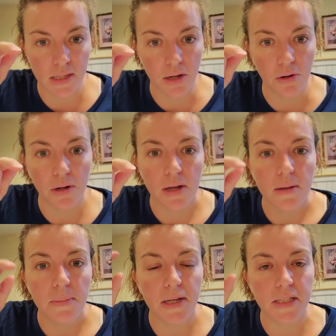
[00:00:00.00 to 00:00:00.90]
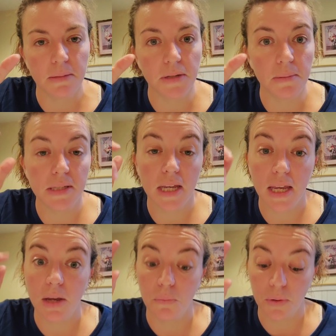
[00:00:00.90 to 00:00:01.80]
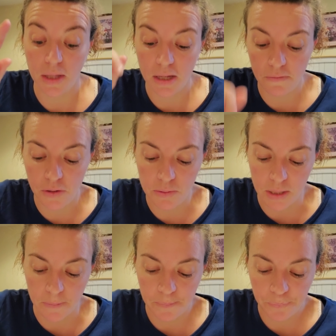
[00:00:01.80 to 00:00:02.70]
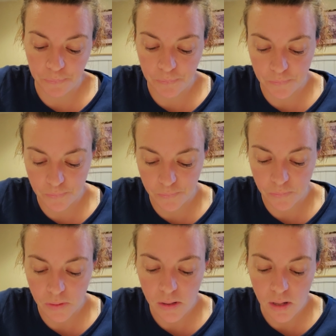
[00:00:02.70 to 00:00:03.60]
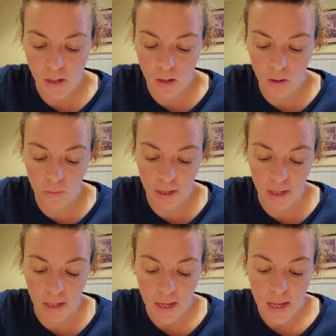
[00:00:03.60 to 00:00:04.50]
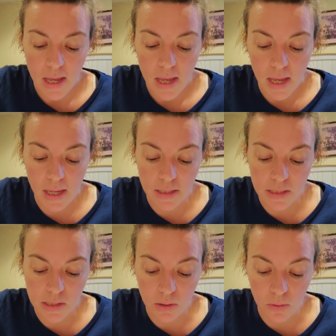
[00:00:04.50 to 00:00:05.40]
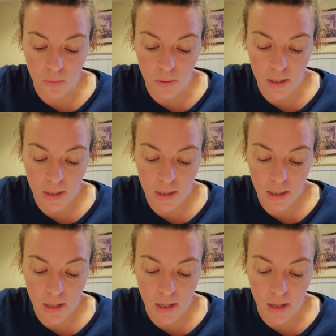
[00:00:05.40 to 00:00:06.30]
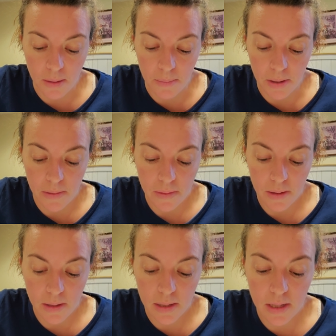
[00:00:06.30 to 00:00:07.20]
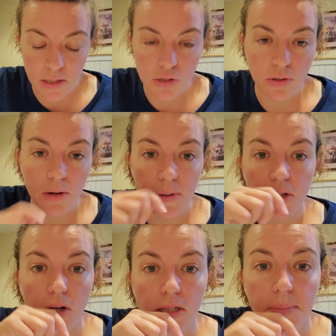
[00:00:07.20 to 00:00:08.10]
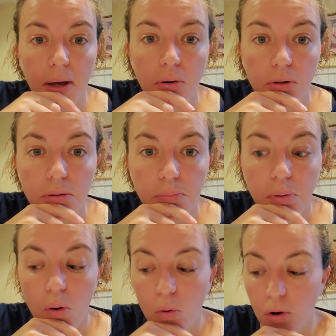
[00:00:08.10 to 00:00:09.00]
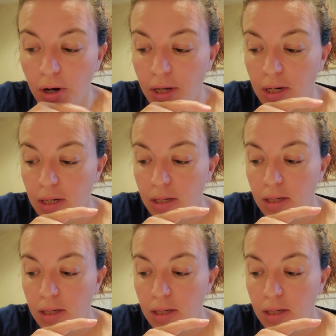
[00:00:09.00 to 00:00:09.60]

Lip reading: here, because sometimes it can get really confusing. Okay, and so yesterday we talked about Pahoran